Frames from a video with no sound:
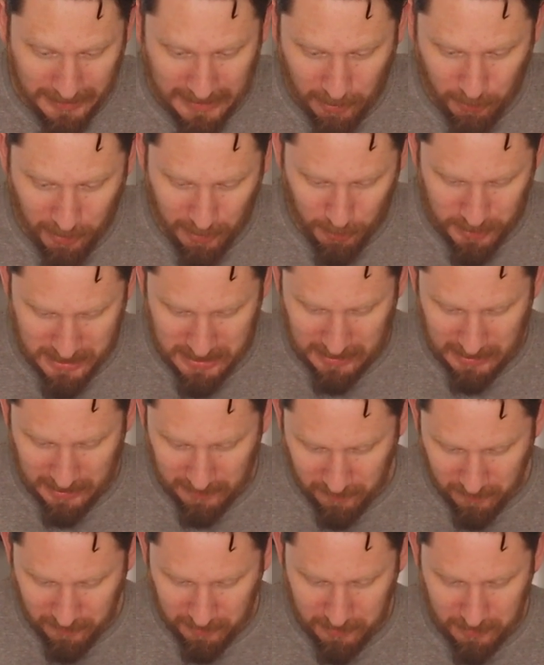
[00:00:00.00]
hour was
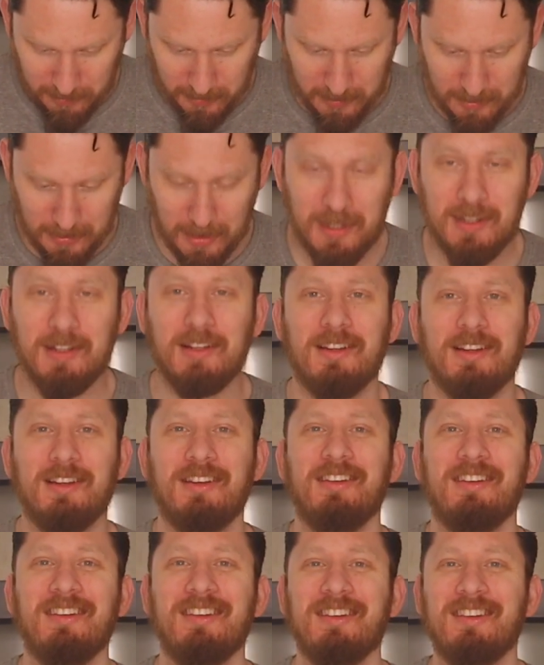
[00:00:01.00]
enough
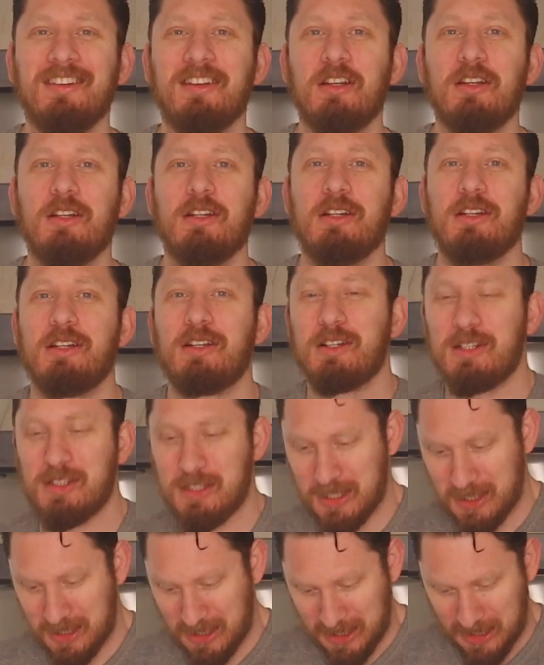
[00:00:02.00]
because
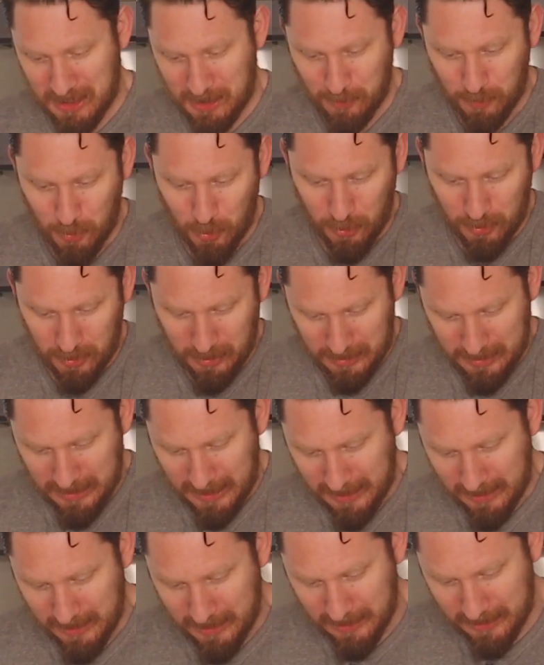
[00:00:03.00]
it more
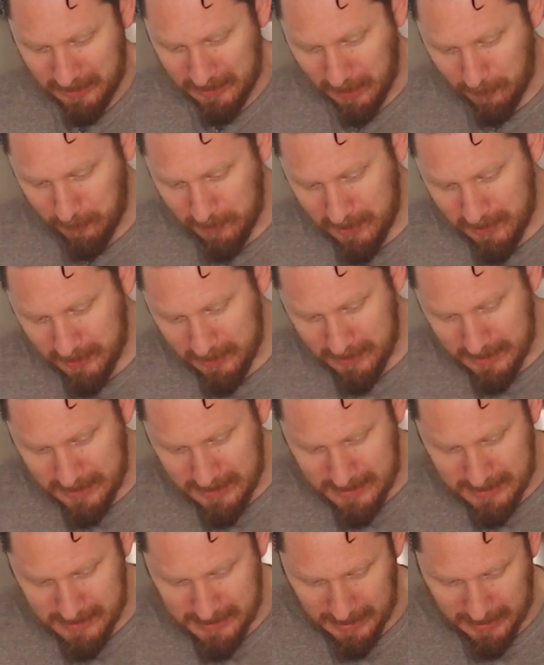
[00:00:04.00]
than doubled
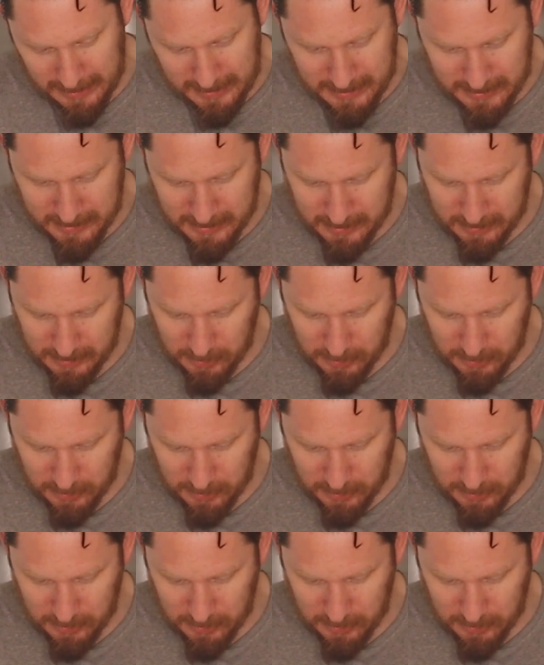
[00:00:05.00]
in size.